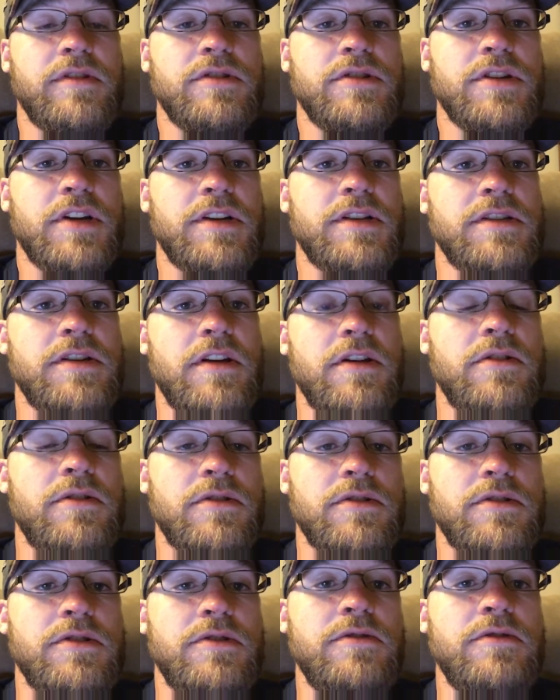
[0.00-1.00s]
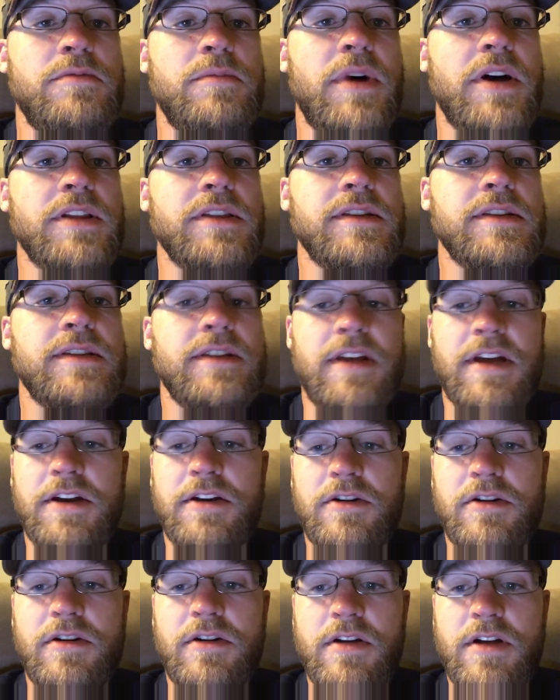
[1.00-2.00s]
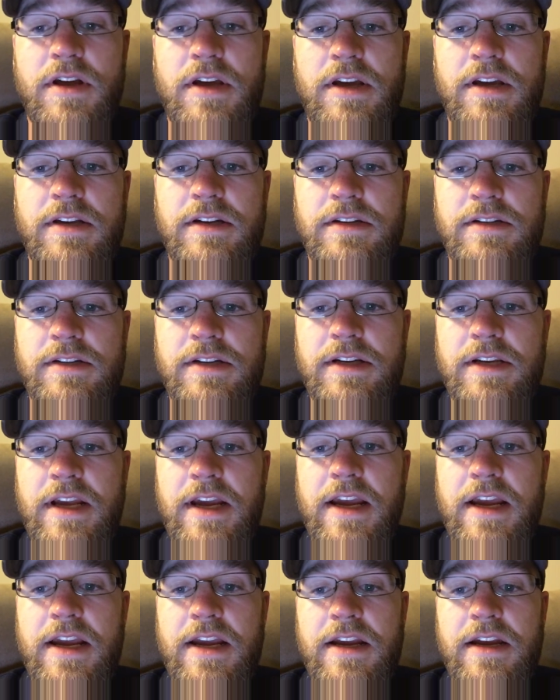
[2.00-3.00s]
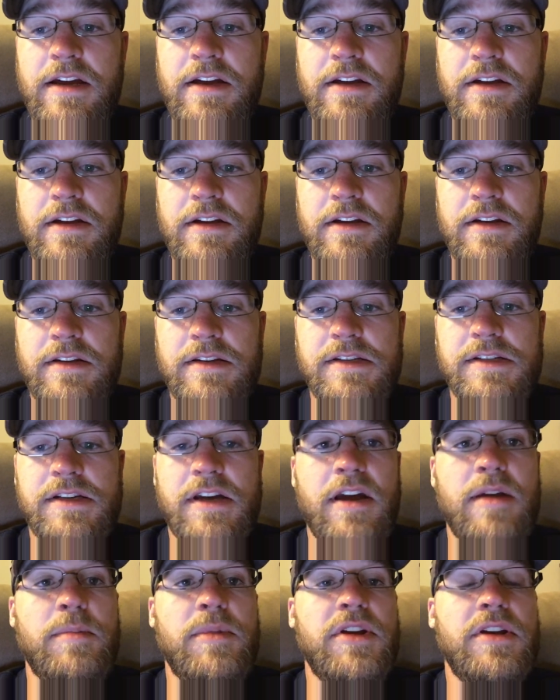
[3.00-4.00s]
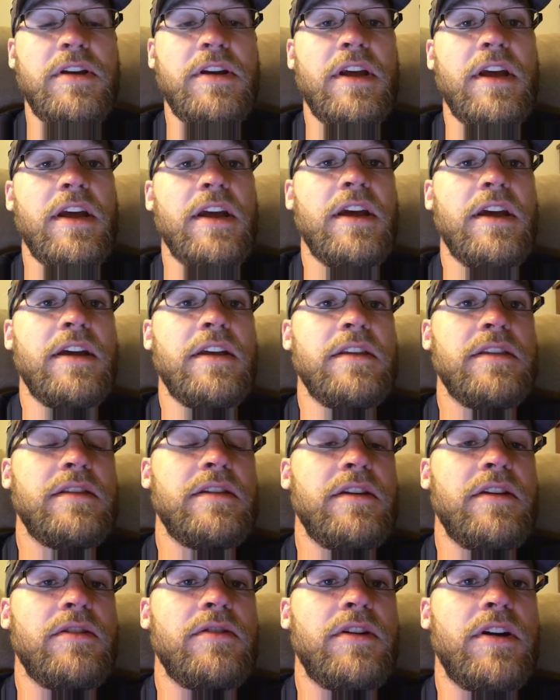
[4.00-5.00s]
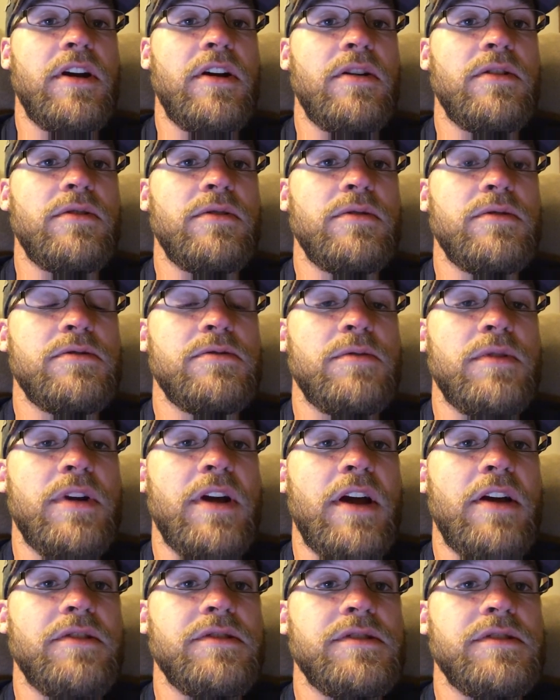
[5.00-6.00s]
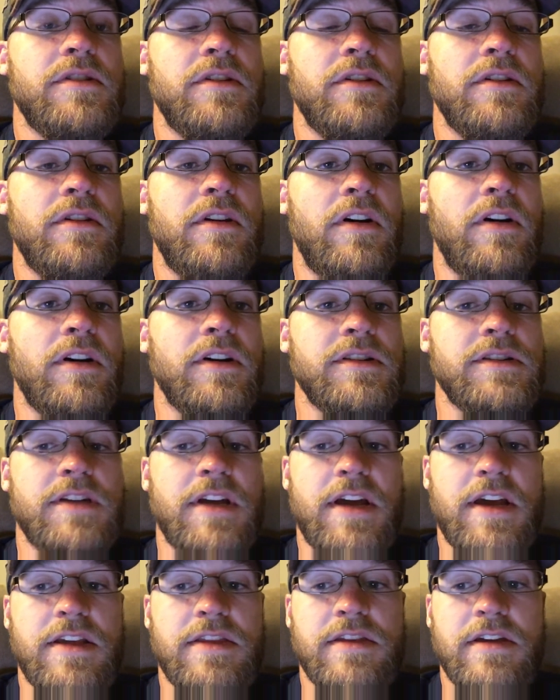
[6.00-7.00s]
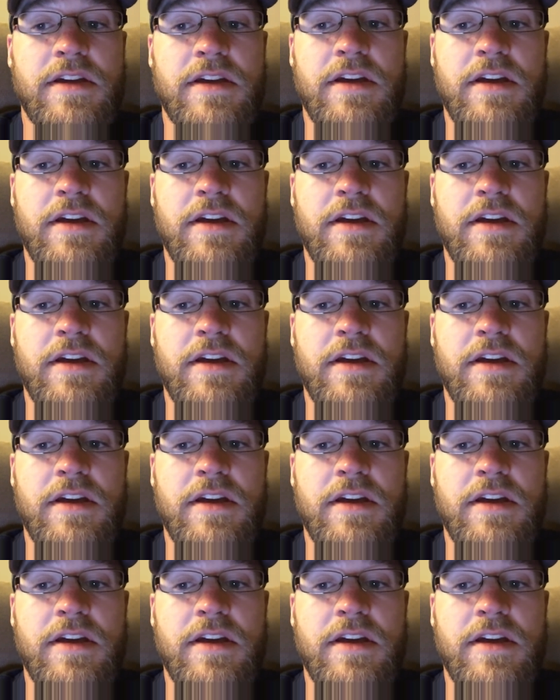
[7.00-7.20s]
Just under 2 months later, today, Simon and the other characters were announced on August 8th.